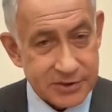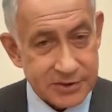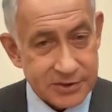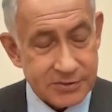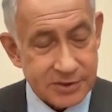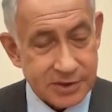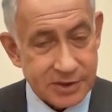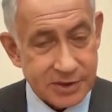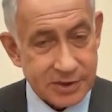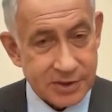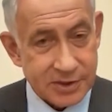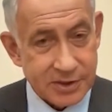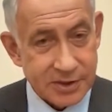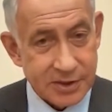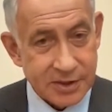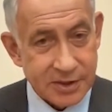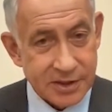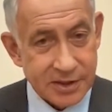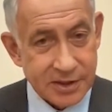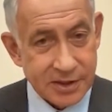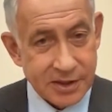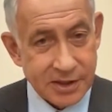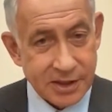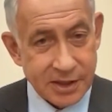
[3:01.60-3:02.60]
Israel.
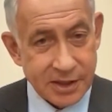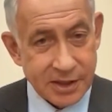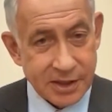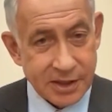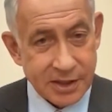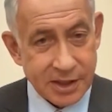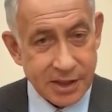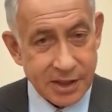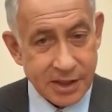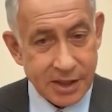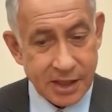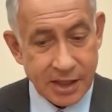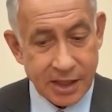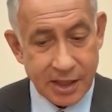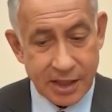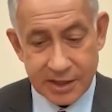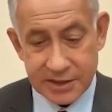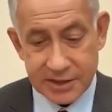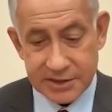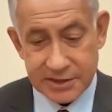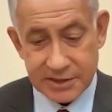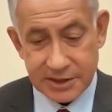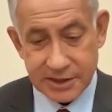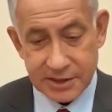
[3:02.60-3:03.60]
And I
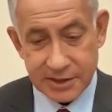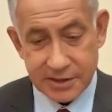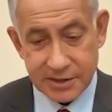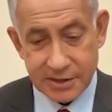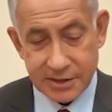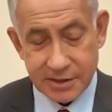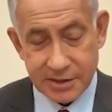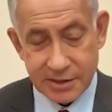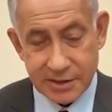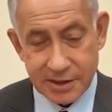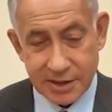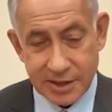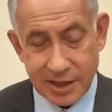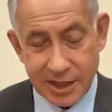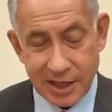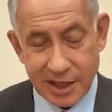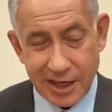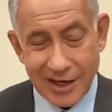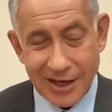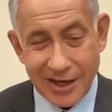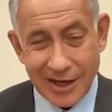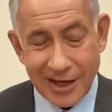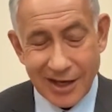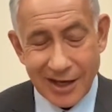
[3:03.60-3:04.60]
said,
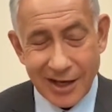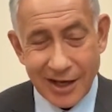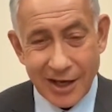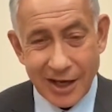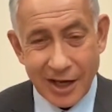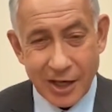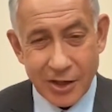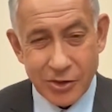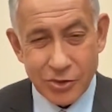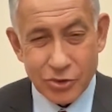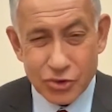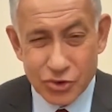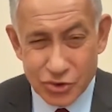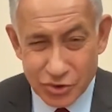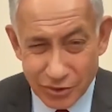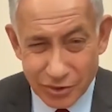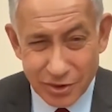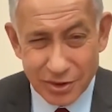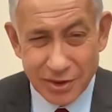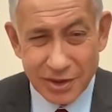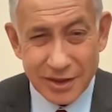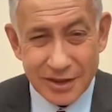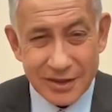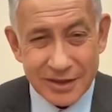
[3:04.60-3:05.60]
are you
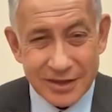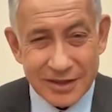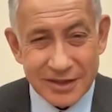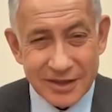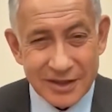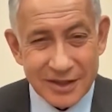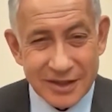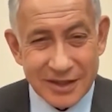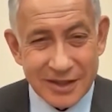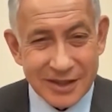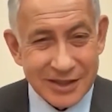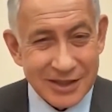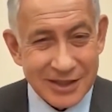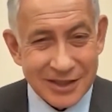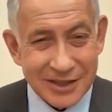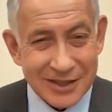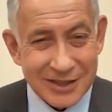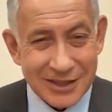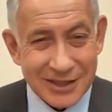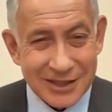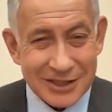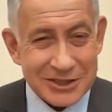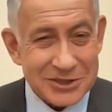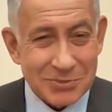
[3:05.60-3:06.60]
sure?
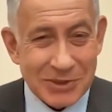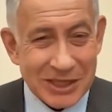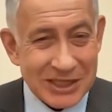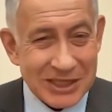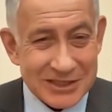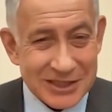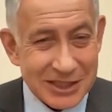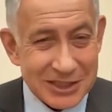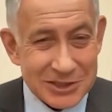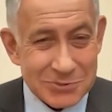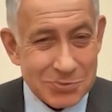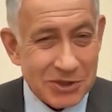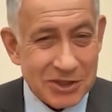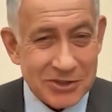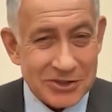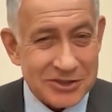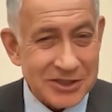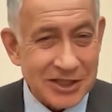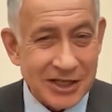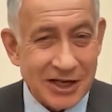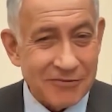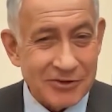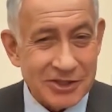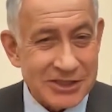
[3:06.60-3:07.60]
That doesn't make sense, because
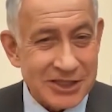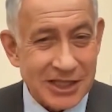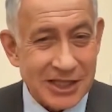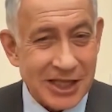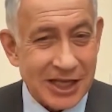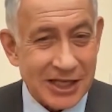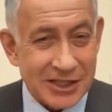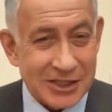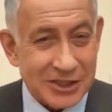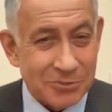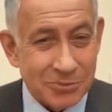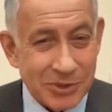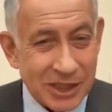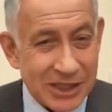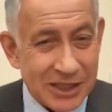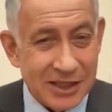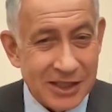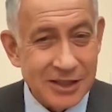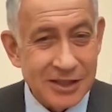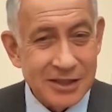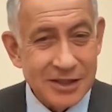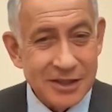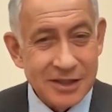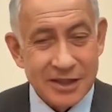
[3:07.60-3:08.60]
he never said that to me.
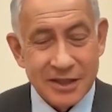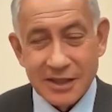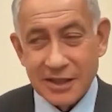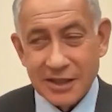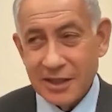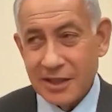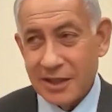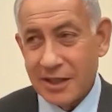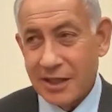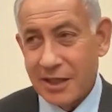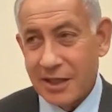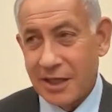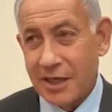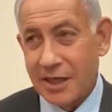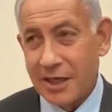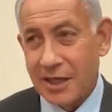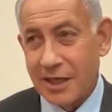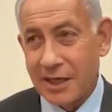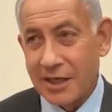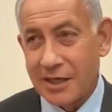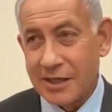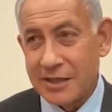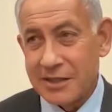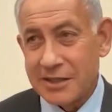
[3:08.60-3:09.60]
Uh,
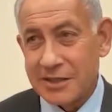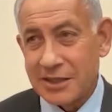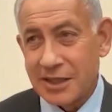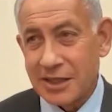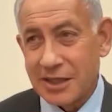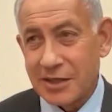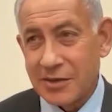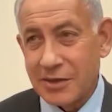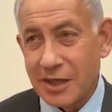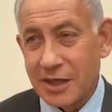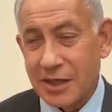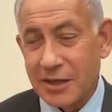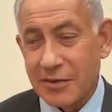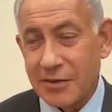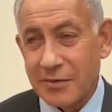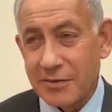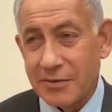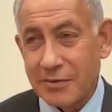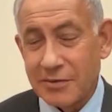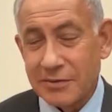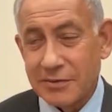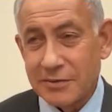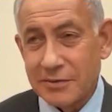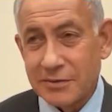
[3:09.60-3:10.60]
and he said, uh,
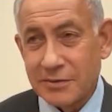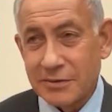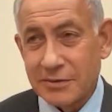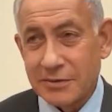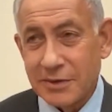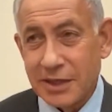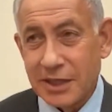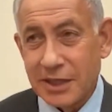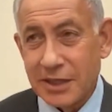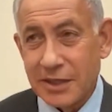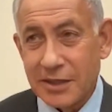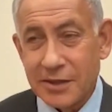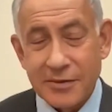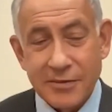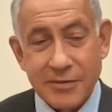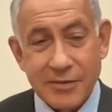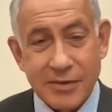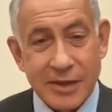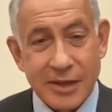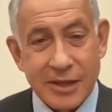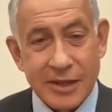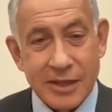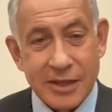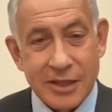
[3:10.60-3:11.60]
well,
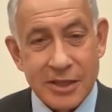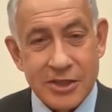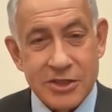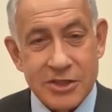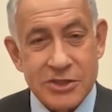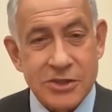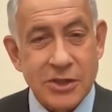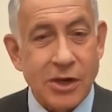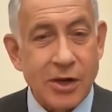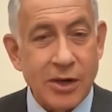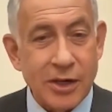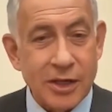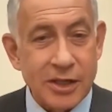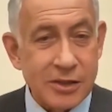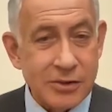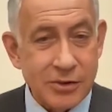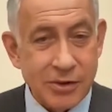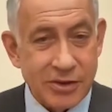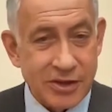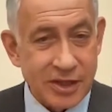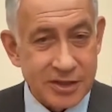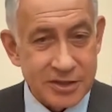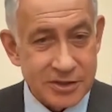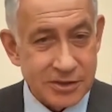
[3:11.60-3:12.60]
he saw in
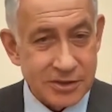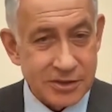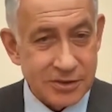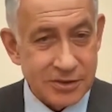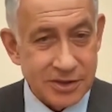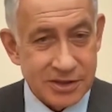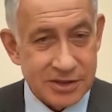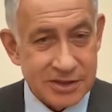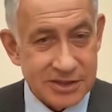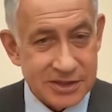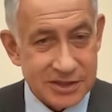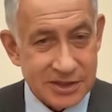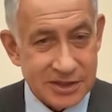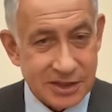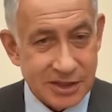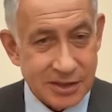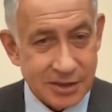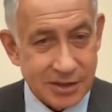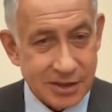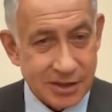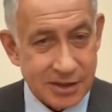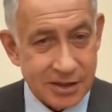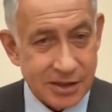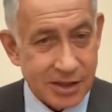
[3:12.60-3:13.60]
you things you didn't see
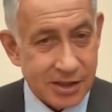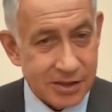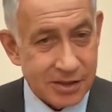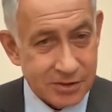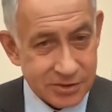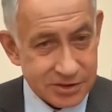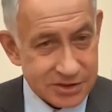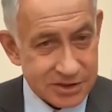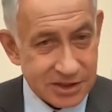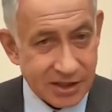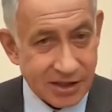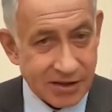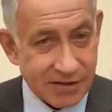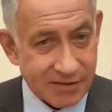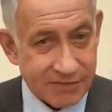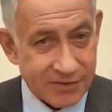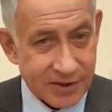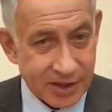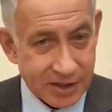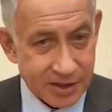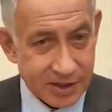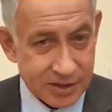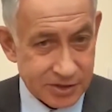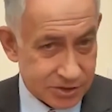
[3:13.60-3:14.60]
in, in yourself.
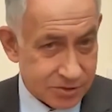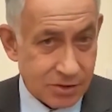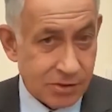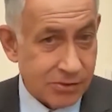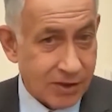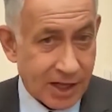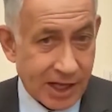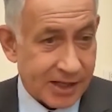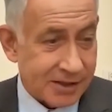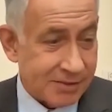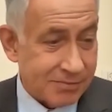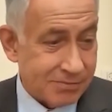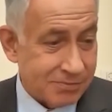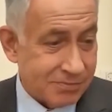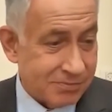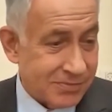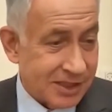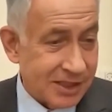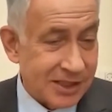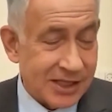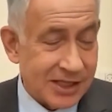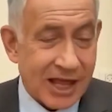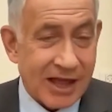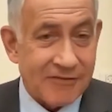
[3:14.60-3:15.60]
And it's true. I
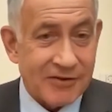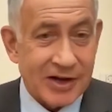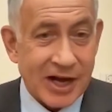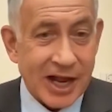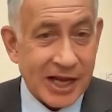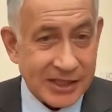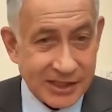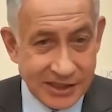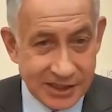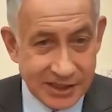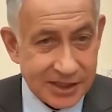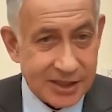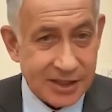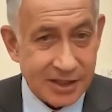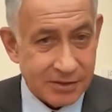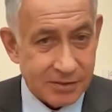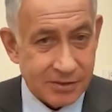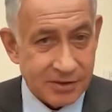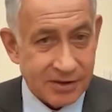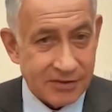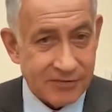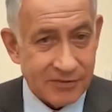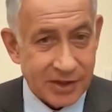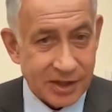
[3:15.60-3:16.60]
didn't have an idea
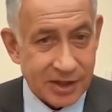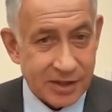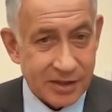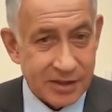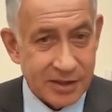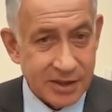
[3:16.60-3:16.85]
or even a,